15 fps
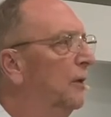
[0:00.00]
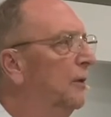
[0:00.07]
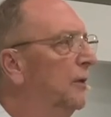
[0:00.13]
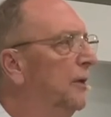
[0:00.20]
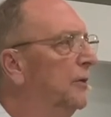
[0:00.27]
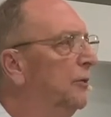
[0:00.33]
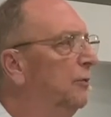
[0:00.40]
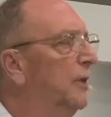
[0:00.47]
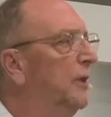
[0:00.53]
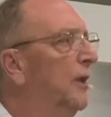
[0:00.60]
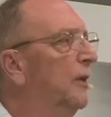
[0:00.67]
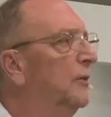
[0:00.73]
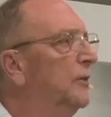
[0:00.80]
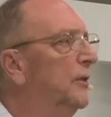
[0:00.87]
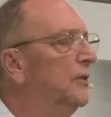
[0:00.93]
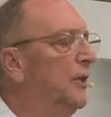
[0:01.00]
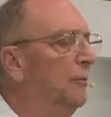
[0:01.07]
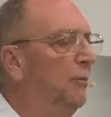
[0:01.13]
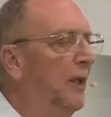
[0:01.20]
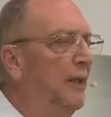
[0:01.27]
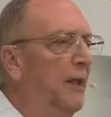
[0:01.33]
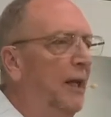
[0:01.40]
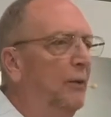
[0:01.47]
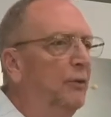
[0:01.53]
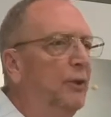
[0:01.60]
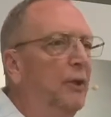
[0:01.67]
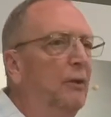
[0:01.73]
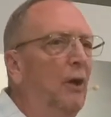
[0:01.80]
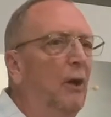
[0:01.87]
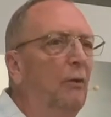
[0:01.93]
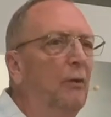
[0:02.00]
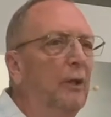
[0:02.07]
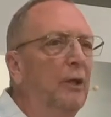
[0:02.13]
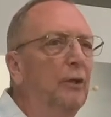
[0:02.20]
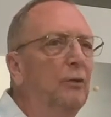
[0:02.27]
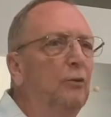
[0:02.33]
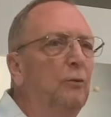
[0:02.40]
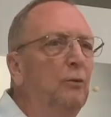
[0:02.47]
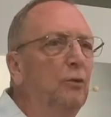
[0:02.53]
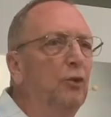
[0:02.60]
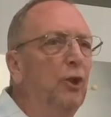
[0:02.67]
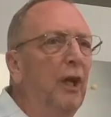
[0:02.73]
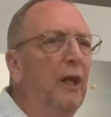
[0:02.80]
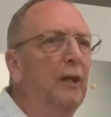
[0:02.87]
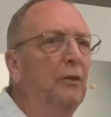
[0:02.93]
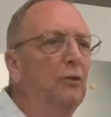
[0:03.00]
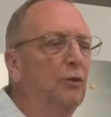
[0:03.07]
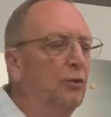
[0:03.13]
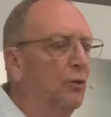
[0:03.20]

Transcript: History tells us that by now she had already changed,